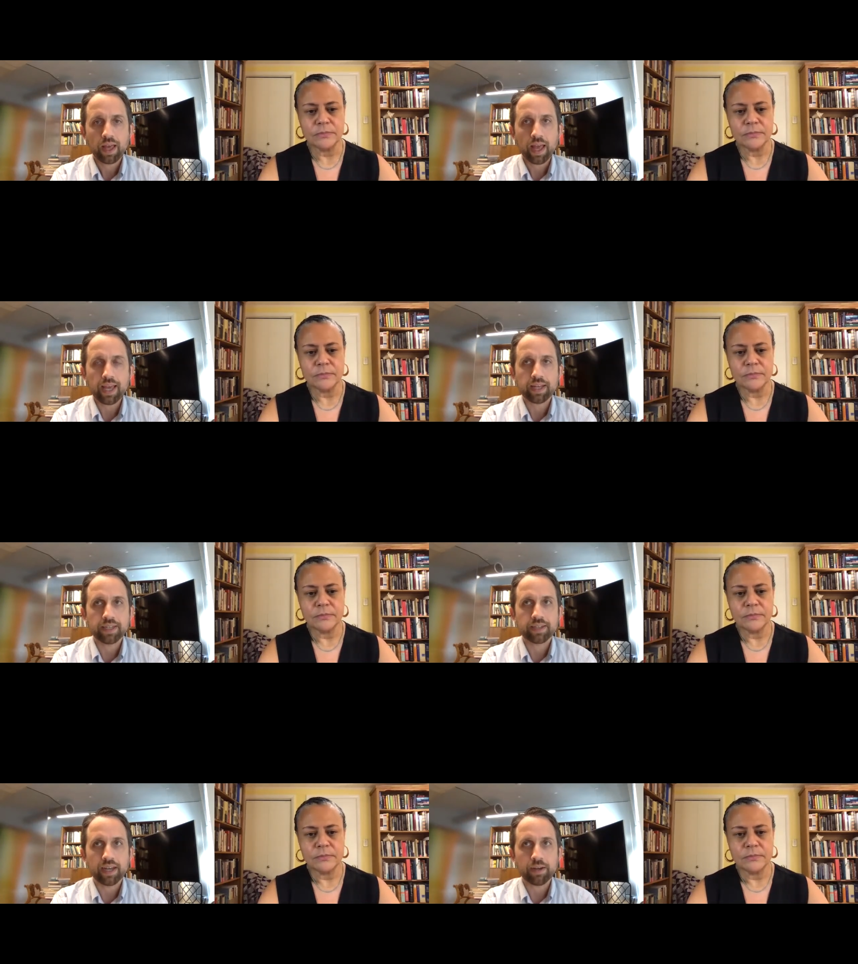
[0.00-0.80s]

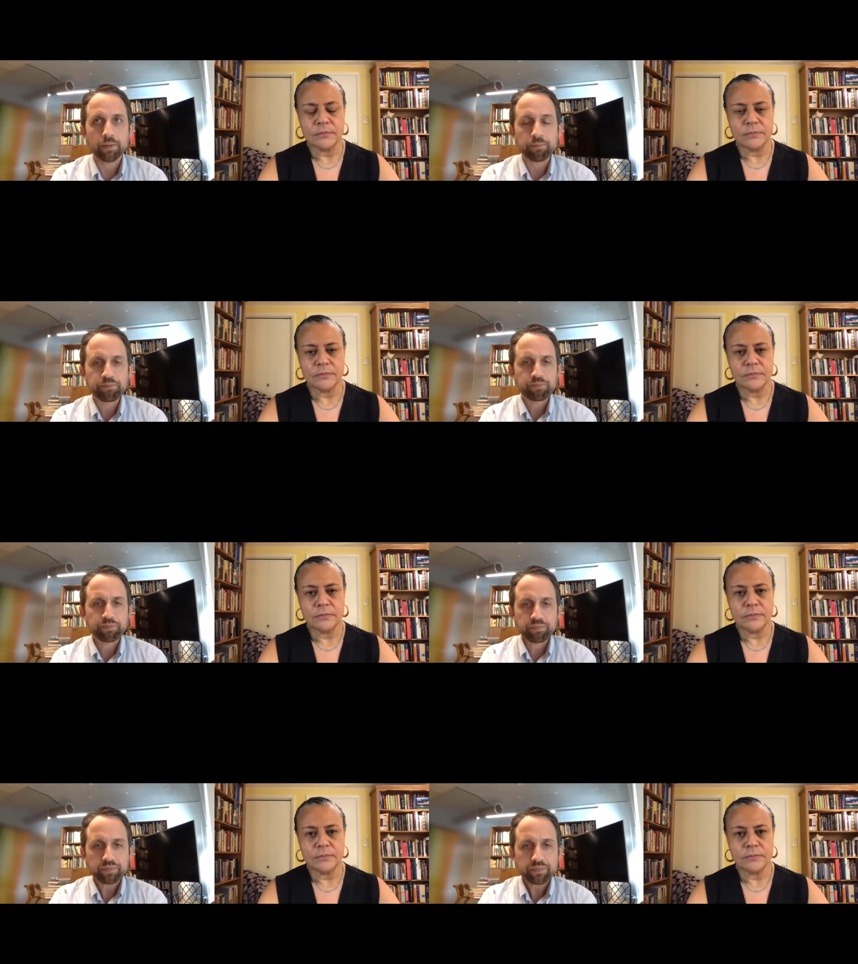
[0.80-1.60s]
Speaker 1: and um,
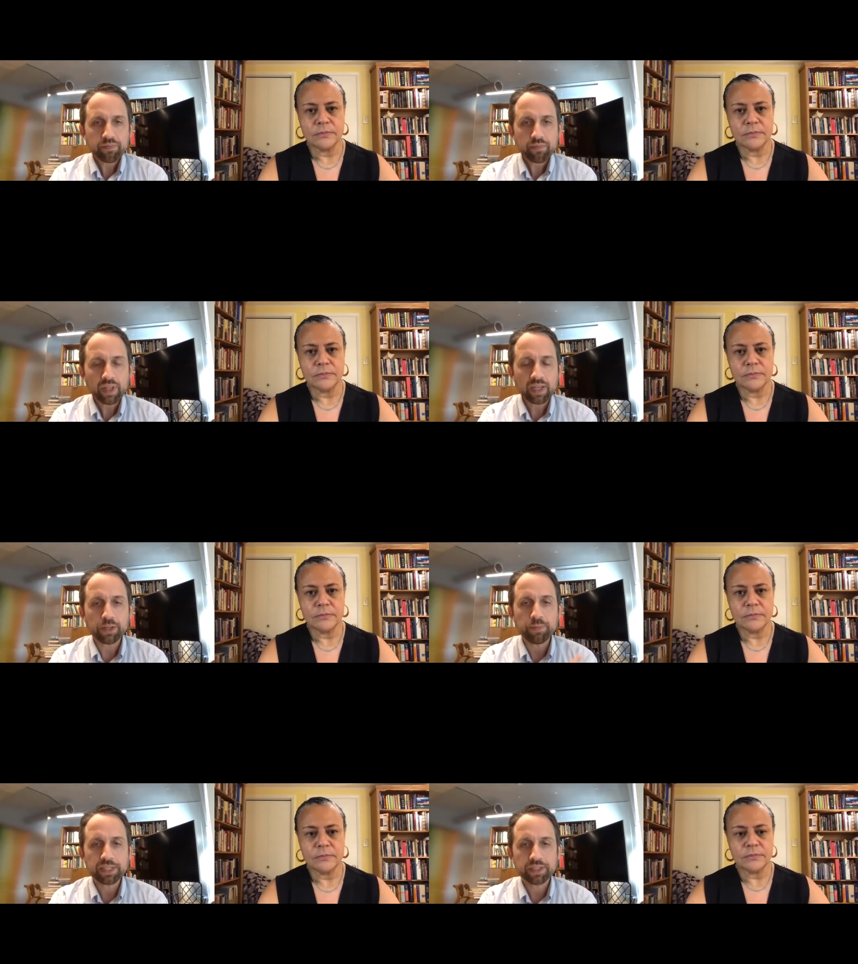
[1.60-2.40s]
you
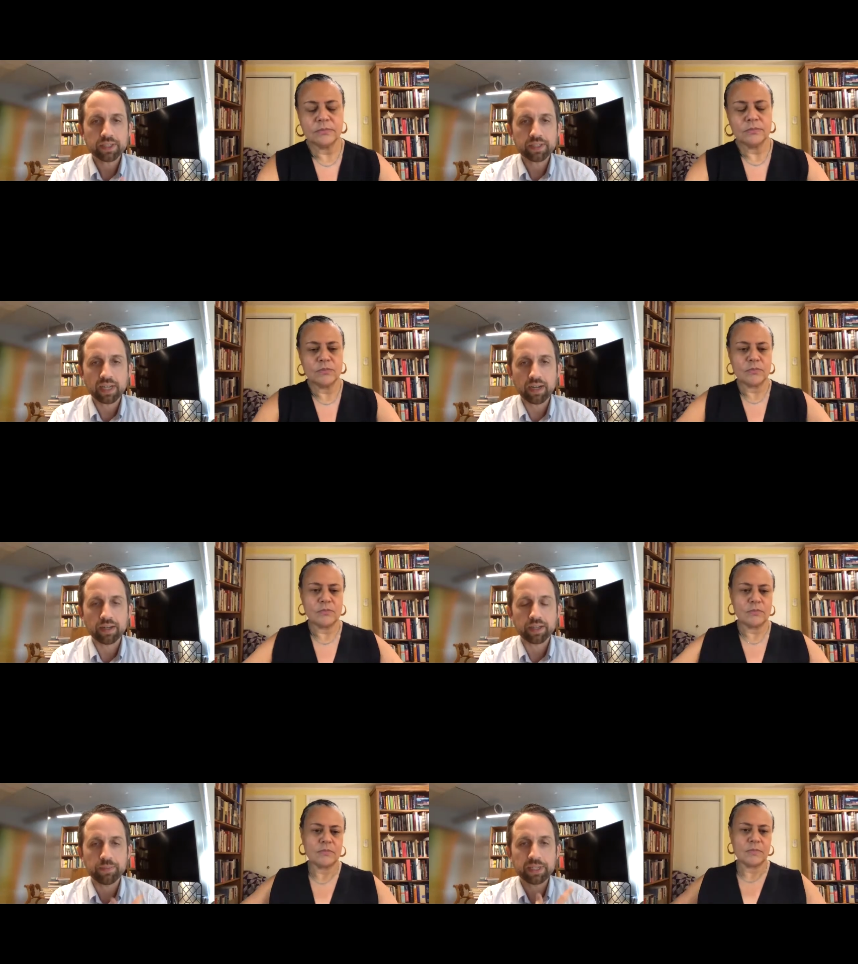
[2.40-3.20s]
mentioned uh,
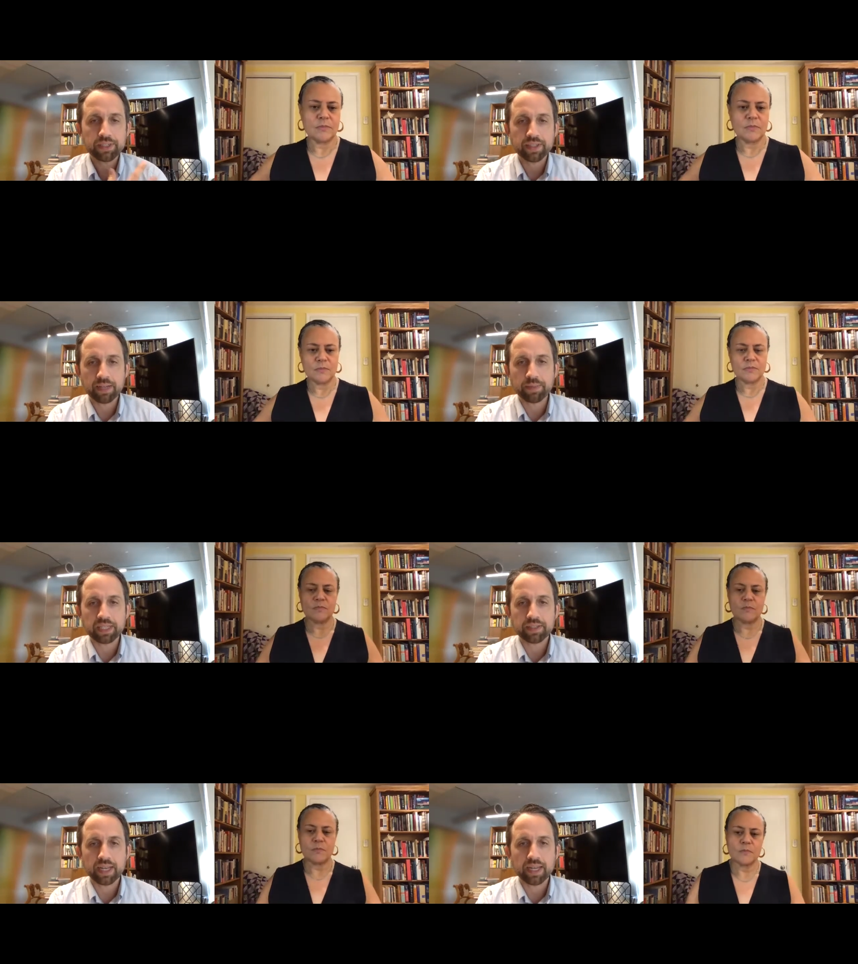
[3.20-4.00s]
you mentioned that
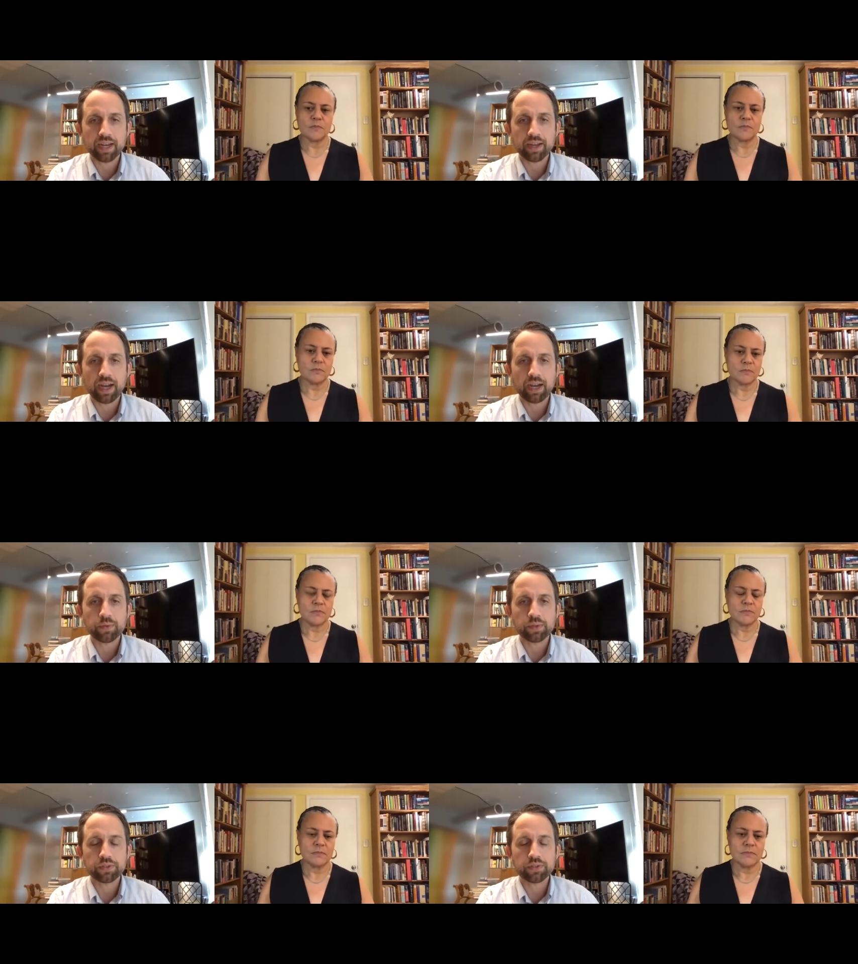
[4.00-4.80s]
piece, and I I
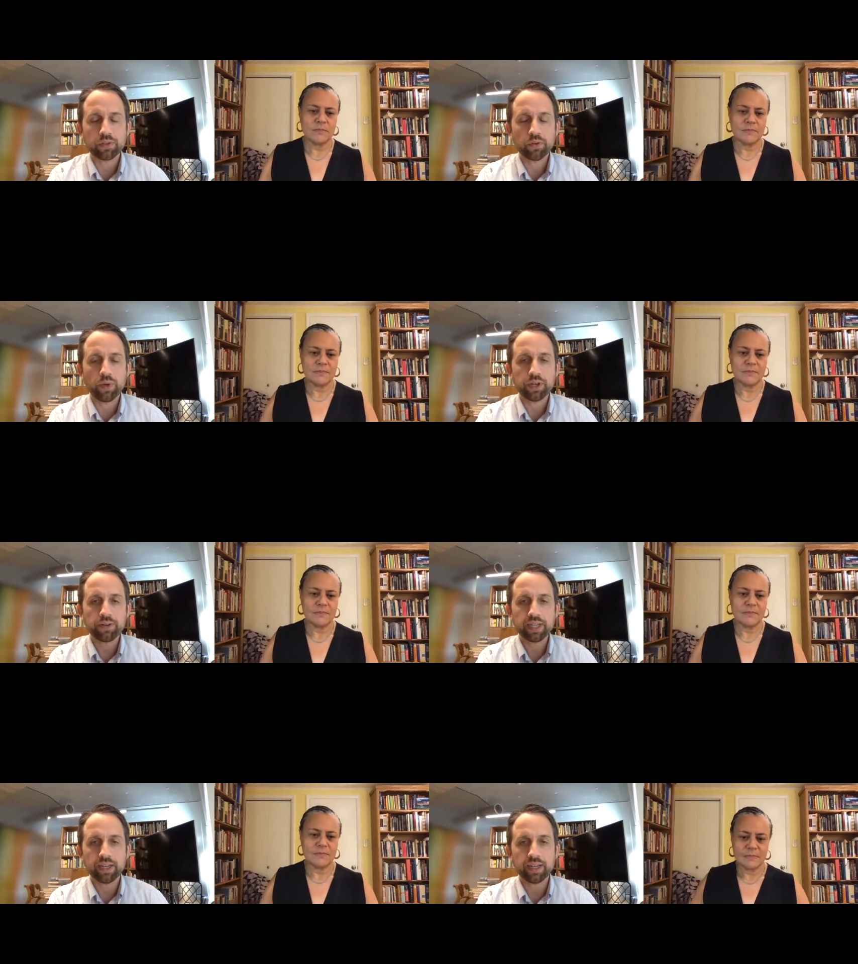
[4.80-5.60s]
was
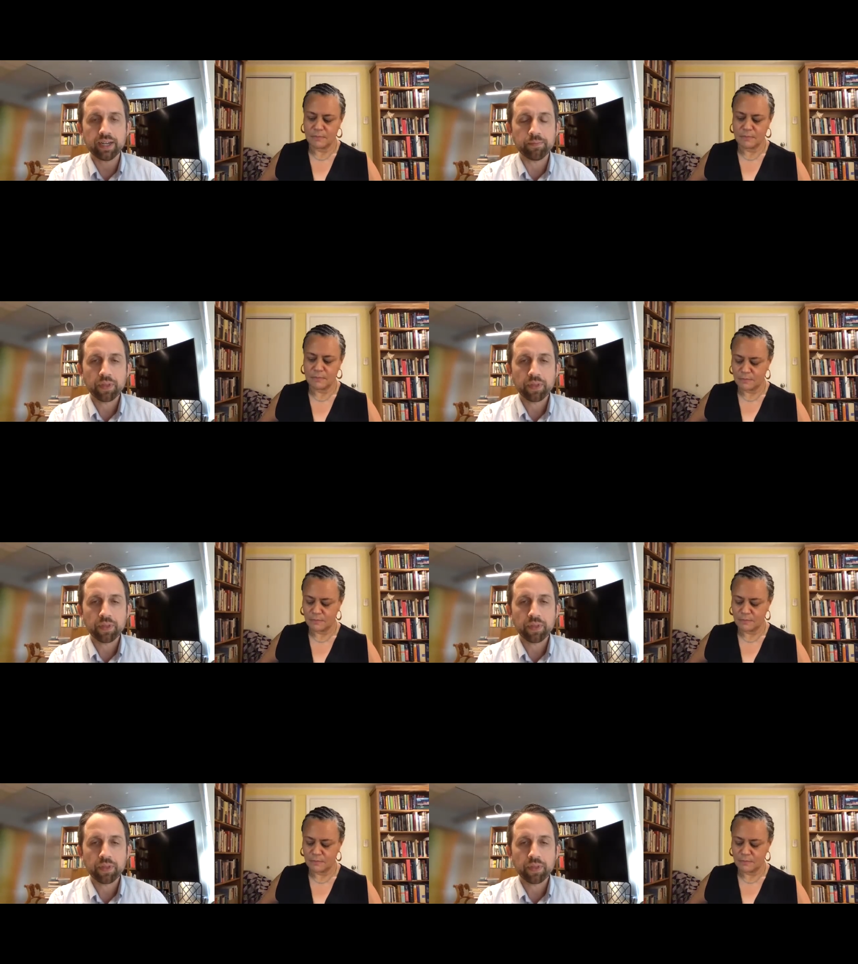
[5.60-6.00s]
wondering, um,